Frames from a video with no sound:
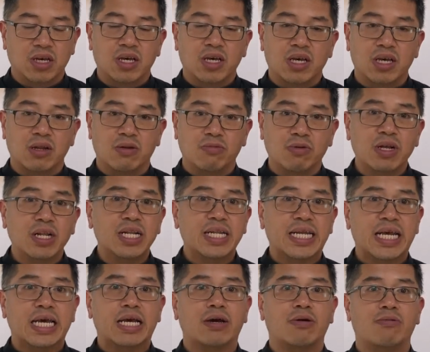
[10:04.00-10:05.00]
It will
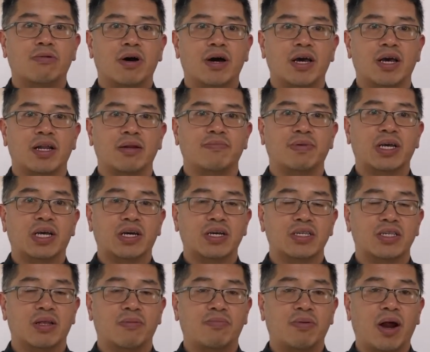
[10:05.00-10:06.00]
take a while because
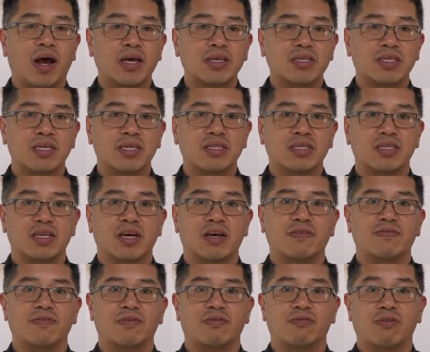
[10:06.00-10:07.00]
the process
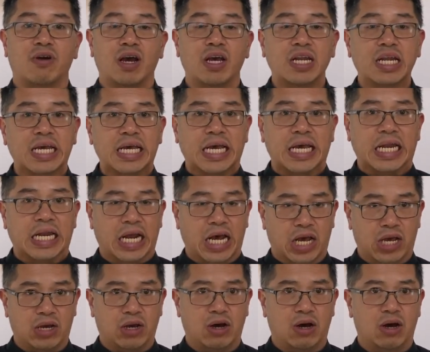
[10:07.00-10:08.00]
of writing an
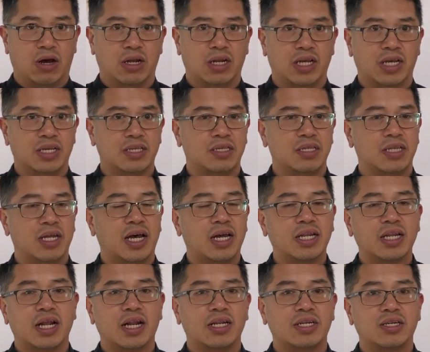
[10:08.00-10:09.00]
icon is
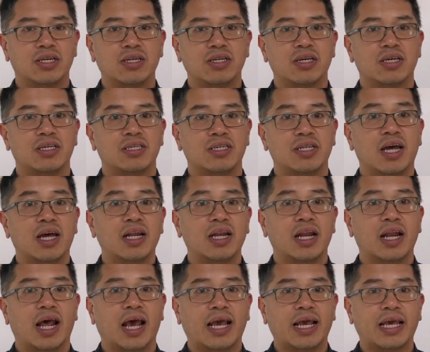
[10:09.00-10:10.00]
not, just is not
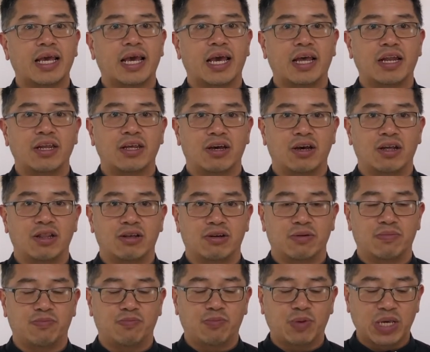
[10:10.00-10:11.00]
like any other
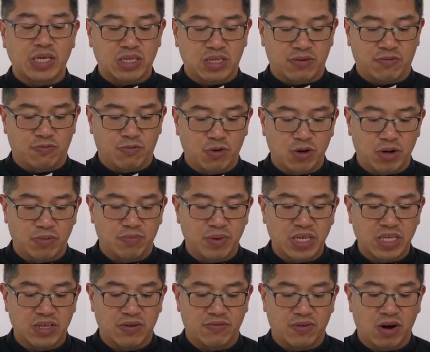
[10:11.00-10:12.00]
piece of work,
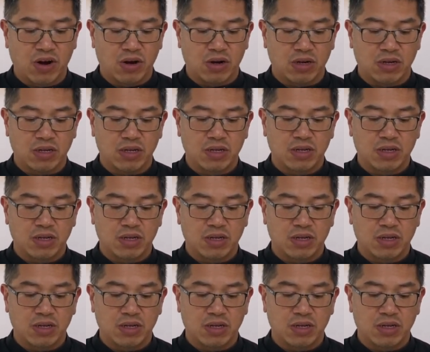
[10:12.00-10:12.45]
piece of art.